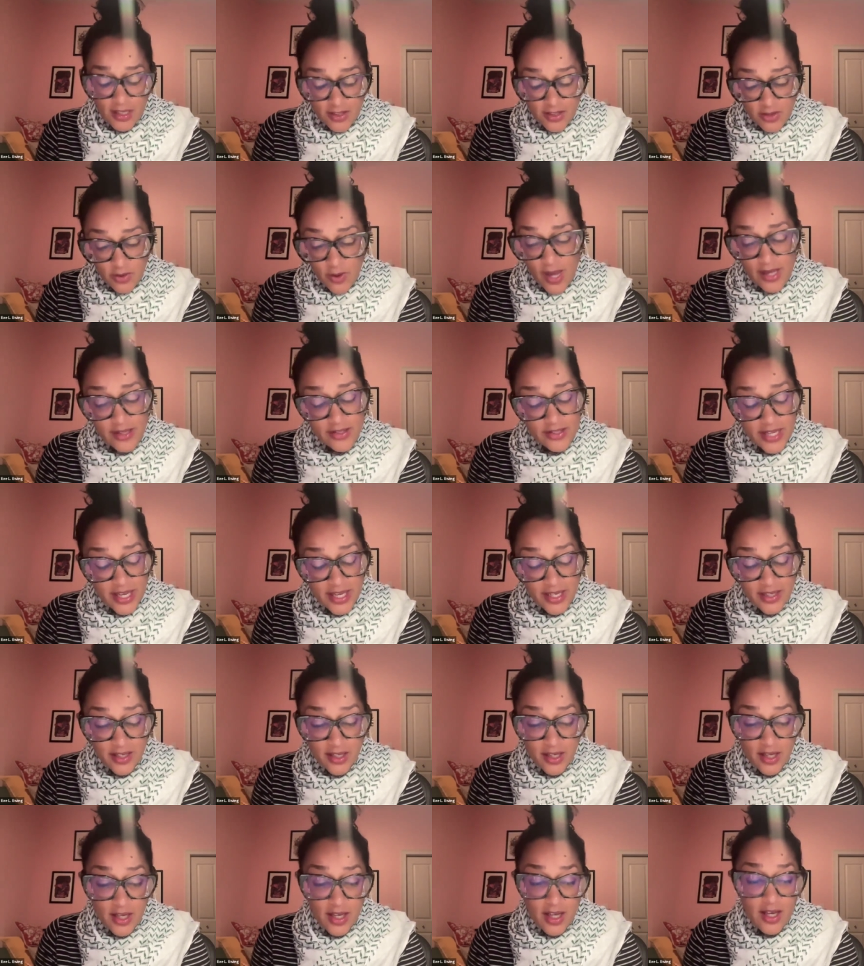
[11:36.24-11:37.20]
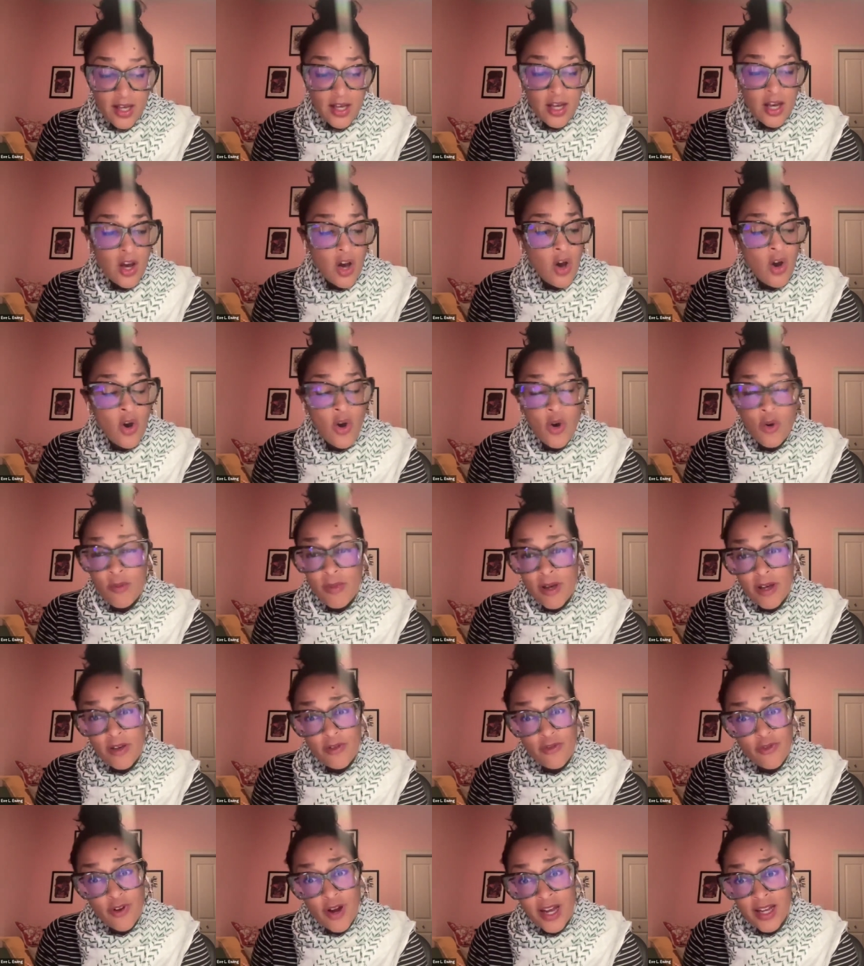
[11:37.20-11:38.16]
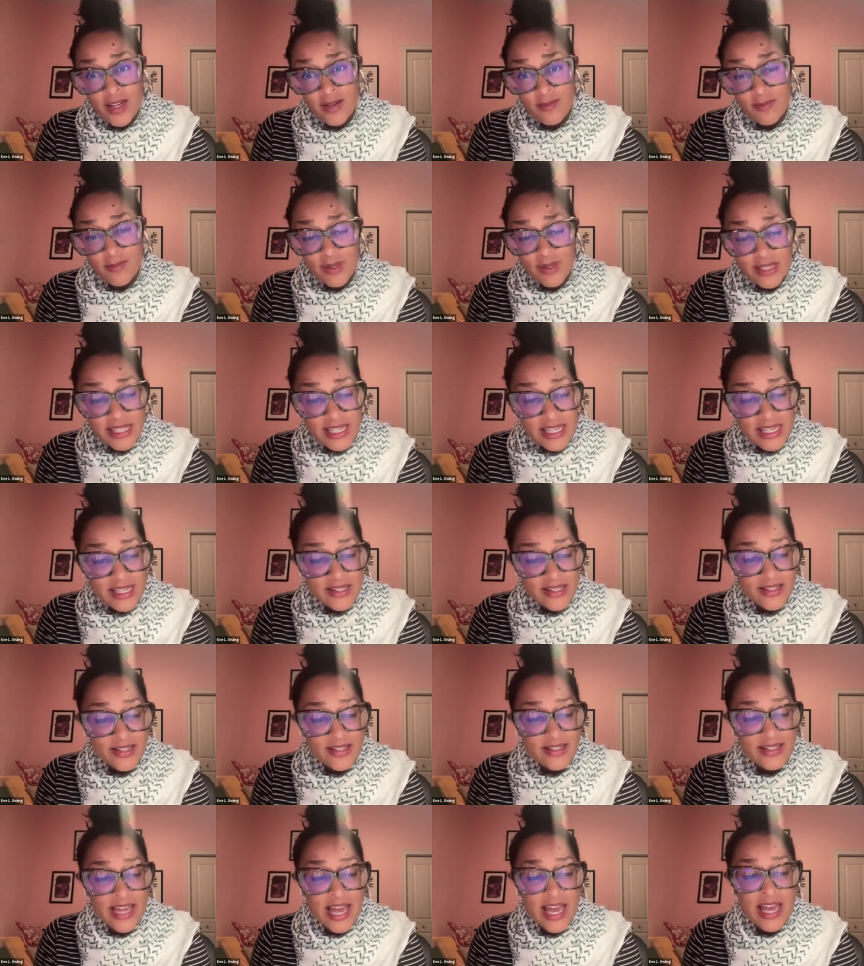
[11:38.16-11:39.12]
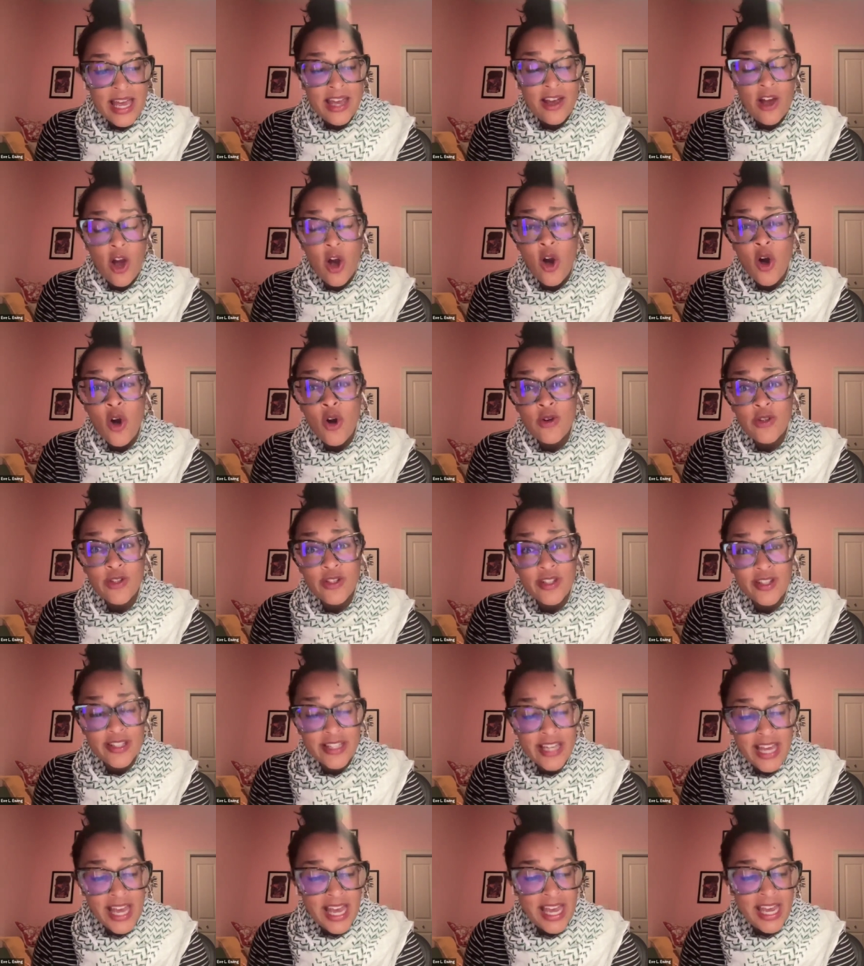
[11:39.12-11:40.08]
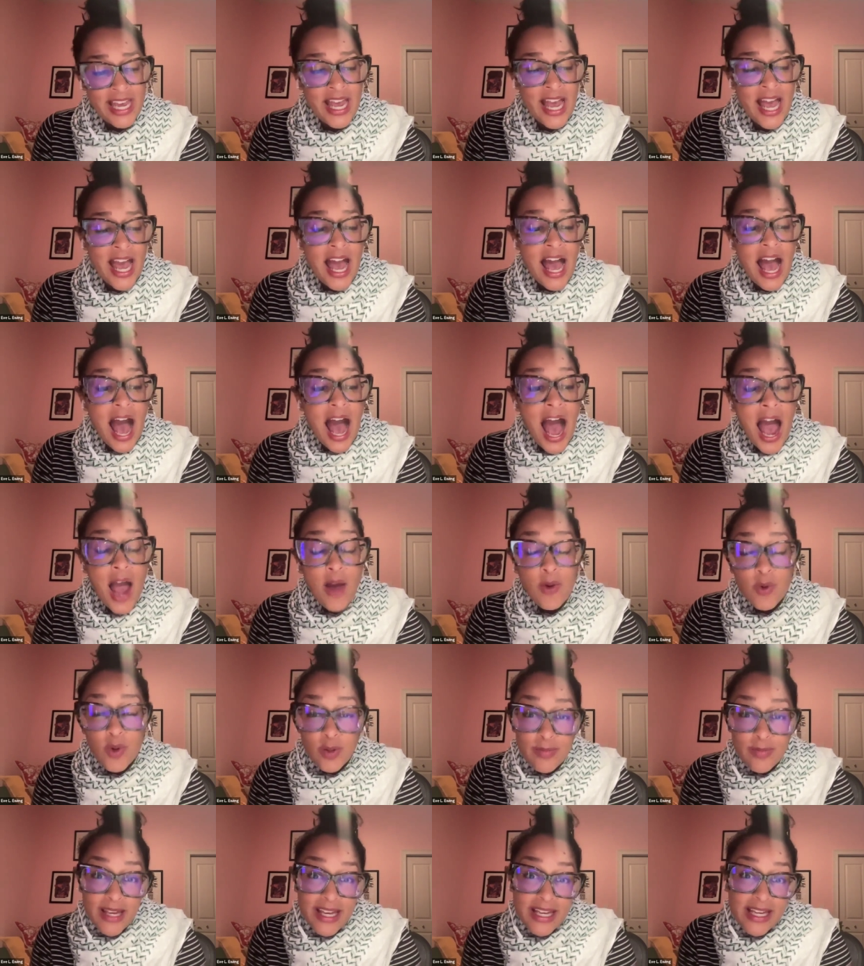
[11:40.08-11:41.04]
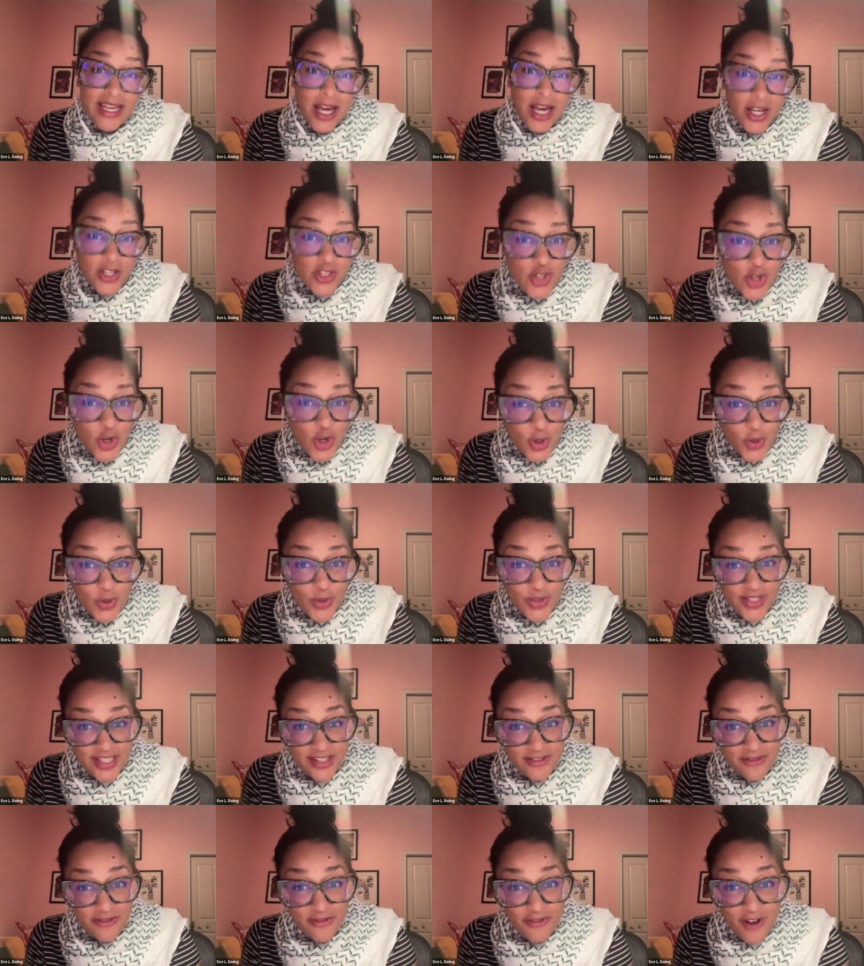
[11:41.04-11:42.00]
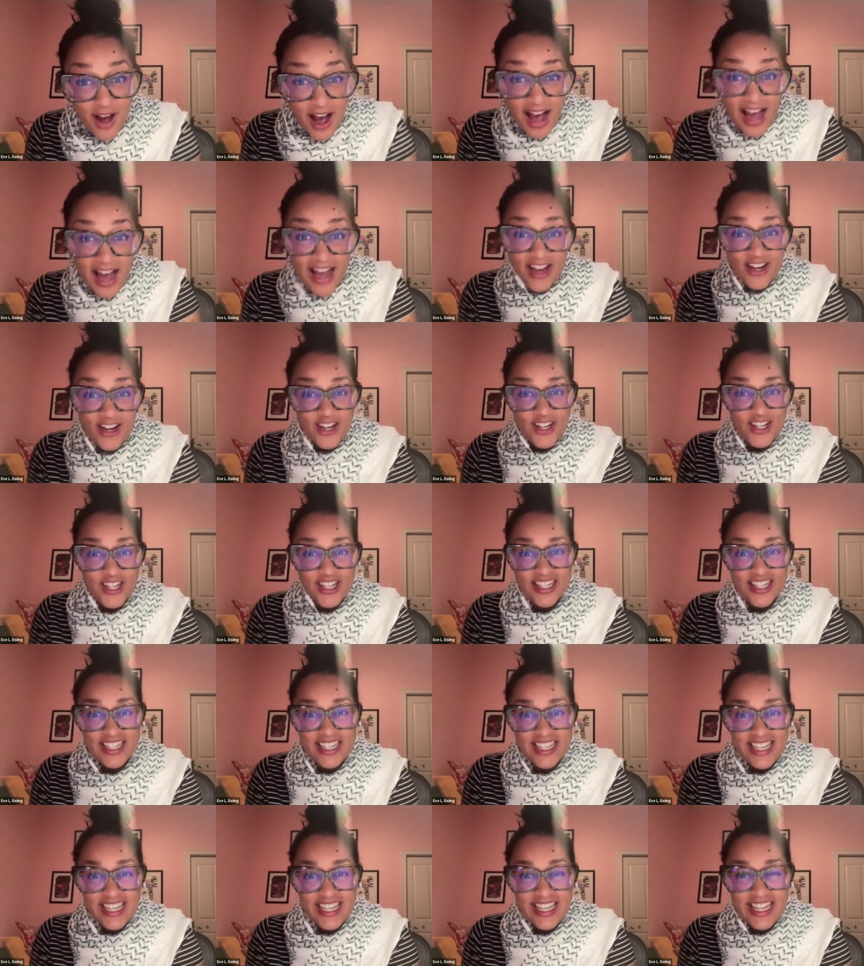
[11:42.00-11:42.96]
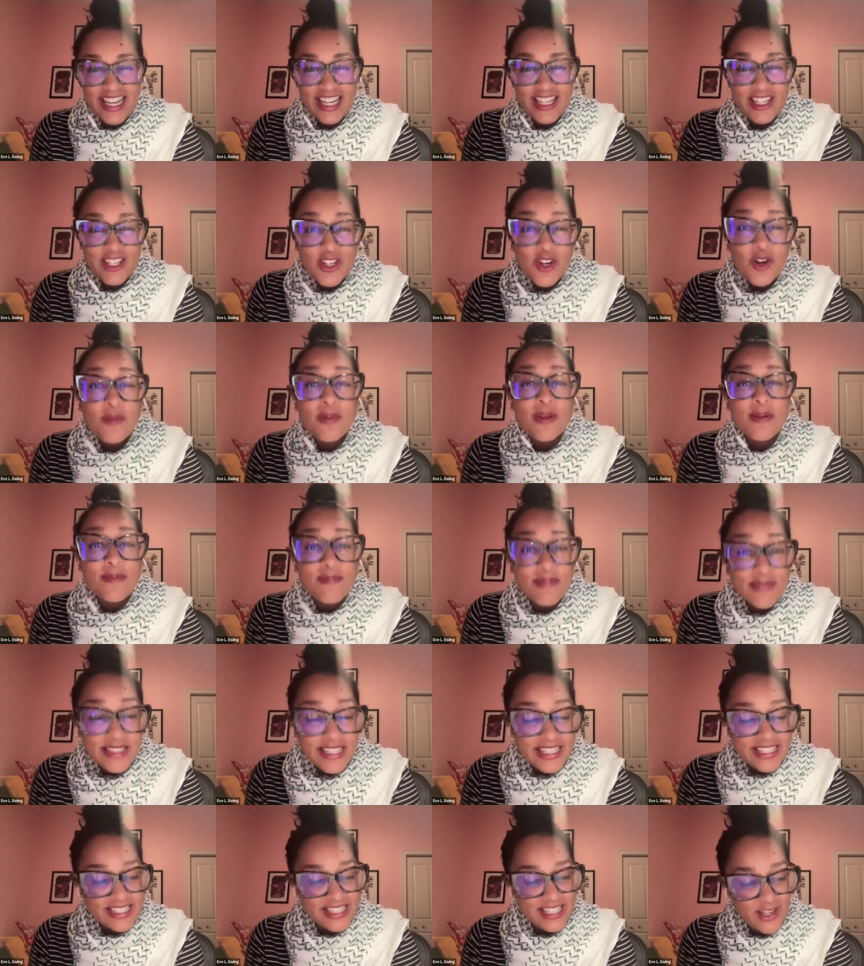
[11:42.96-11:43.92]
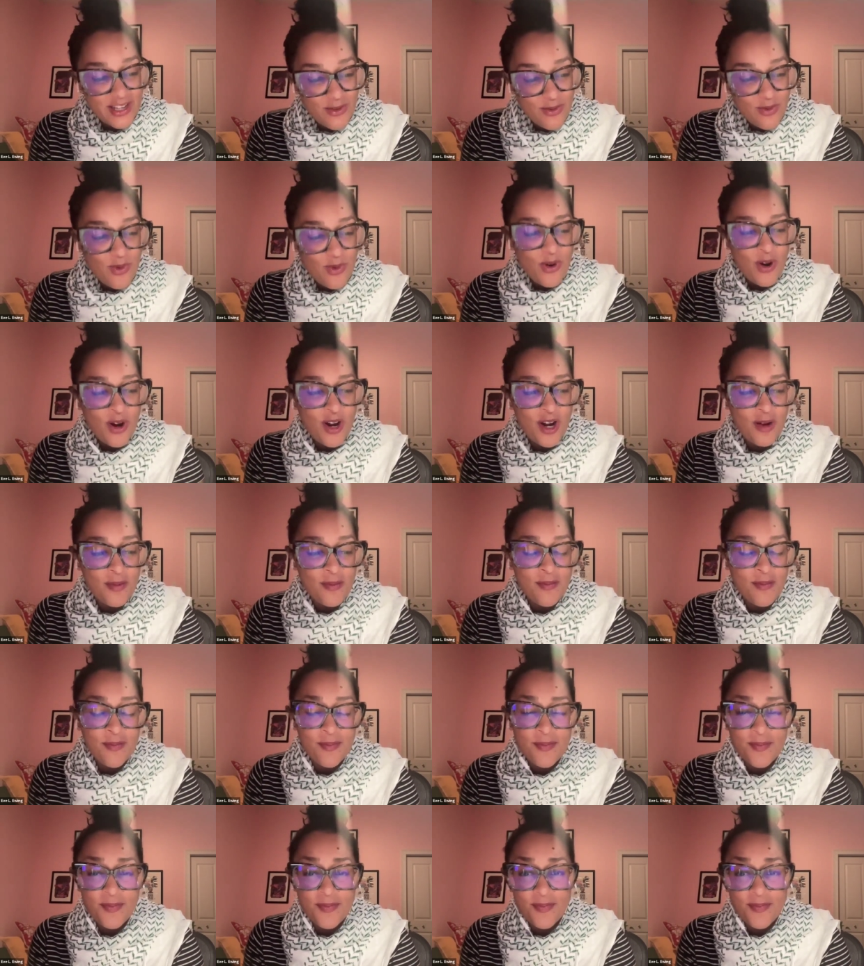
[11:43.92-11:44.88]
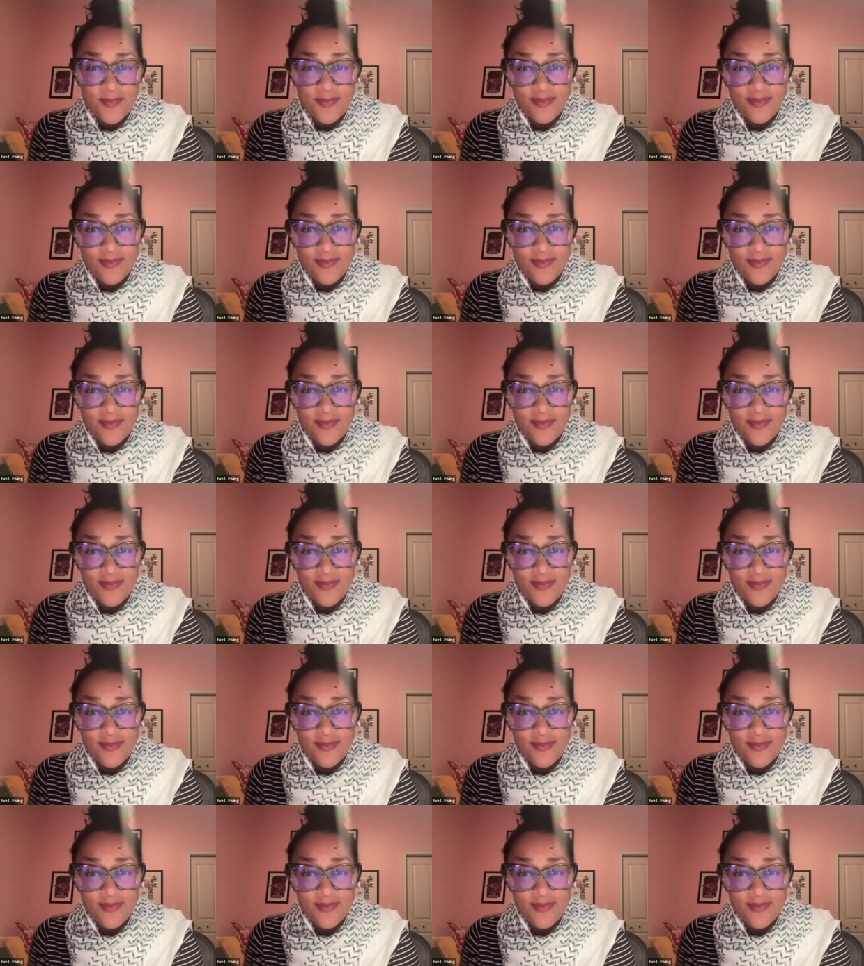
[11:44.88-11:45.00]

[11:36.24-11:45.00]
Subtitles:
So I said, "Oh, my friend, please stay. Oh, stay. I will make a toasty fire, and you'll be plenty warm."